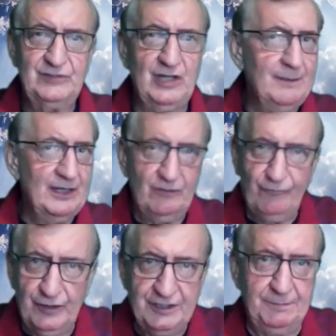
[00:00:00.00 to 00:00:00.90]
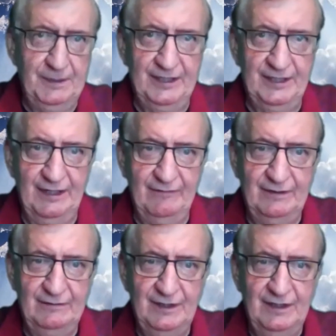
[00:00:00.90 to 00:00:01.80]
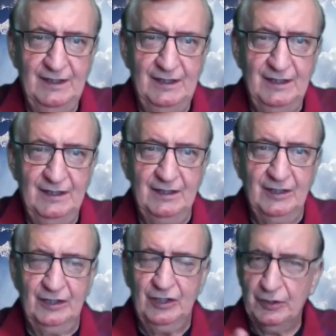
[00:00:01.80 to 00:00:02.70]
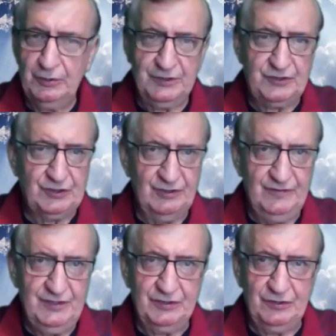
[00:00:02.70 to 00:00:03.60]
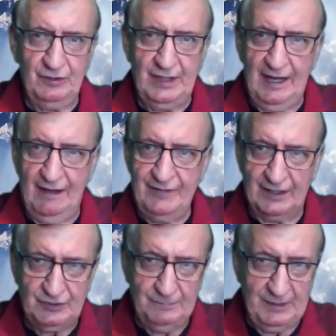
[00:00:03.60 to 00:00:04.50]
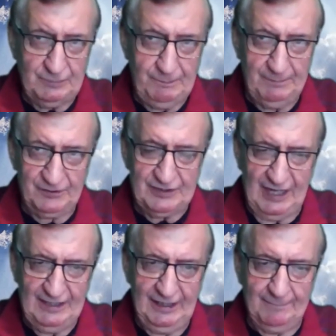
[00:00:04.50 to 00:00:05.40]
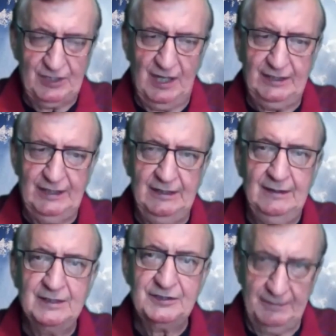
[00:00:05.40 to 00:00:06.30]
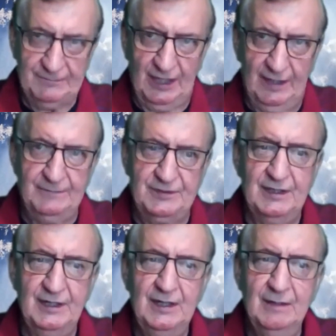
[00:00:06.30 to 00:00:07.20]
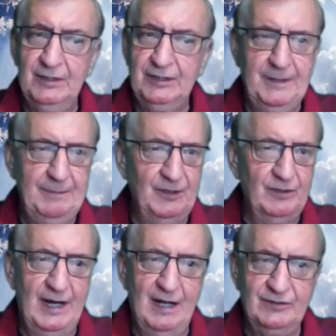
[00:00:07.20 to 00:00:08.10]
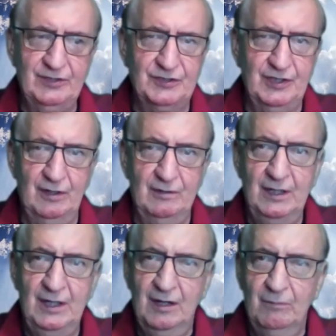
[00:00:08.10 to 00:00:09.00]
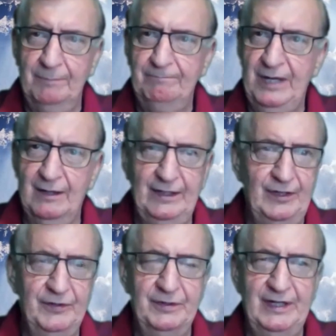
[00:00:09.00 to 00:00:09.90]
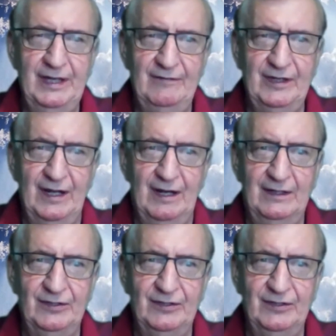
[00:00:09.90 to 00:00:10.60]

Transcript: Talk about their friends being in heaven. Go to a service and you'll have not so much people standing up talking sometimes, but the people around just go, well, yeah, I know they're in heaven now.